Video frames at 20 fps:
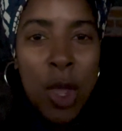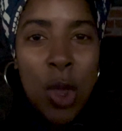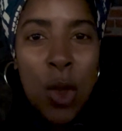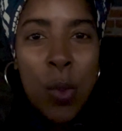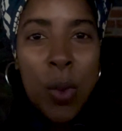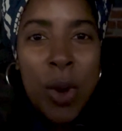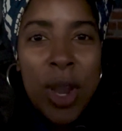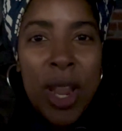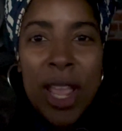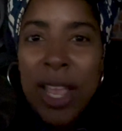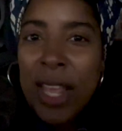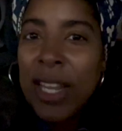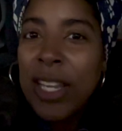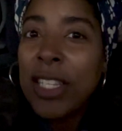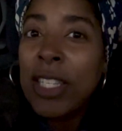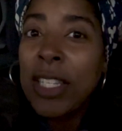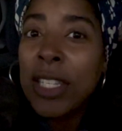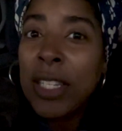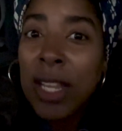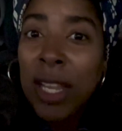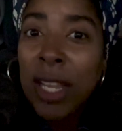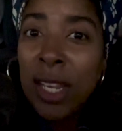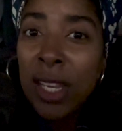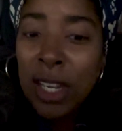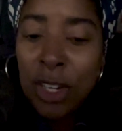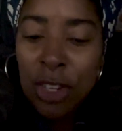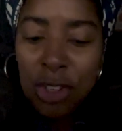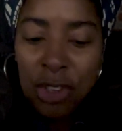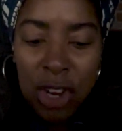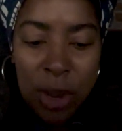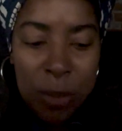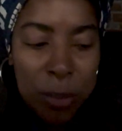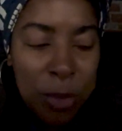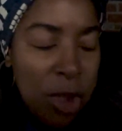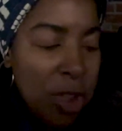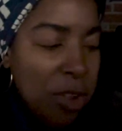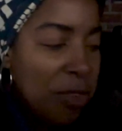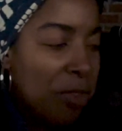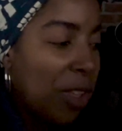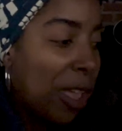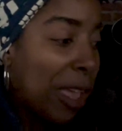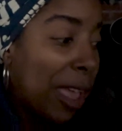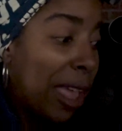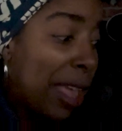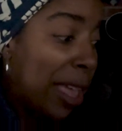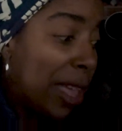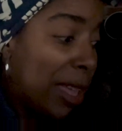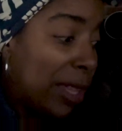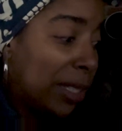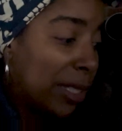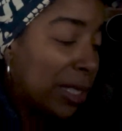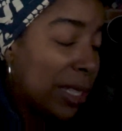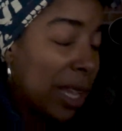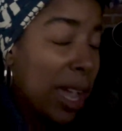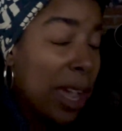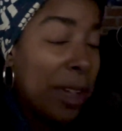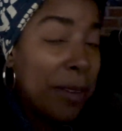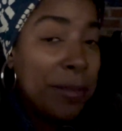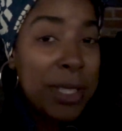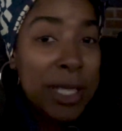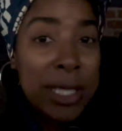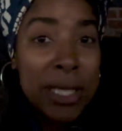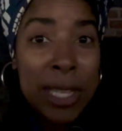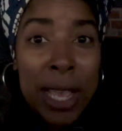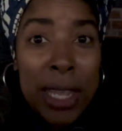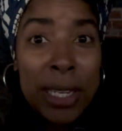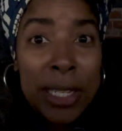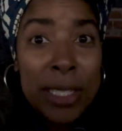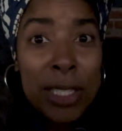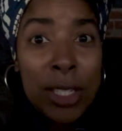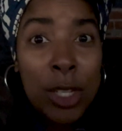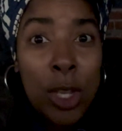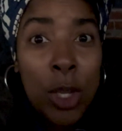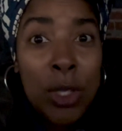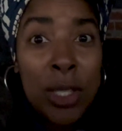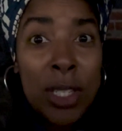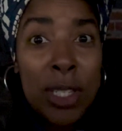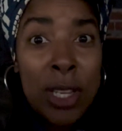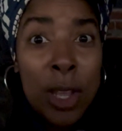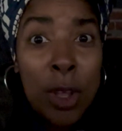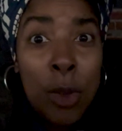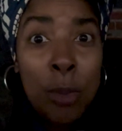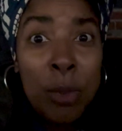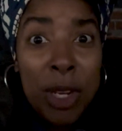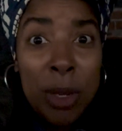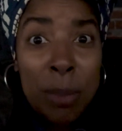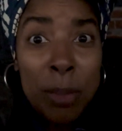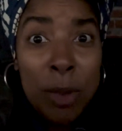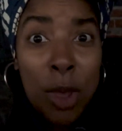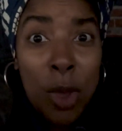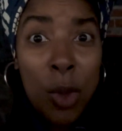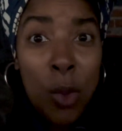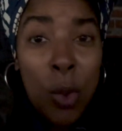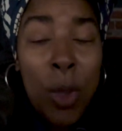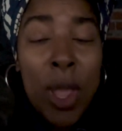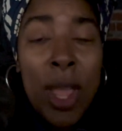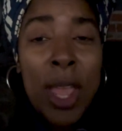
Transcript: We're headed to daycare drop-off, and I've decided to go to the Home Depot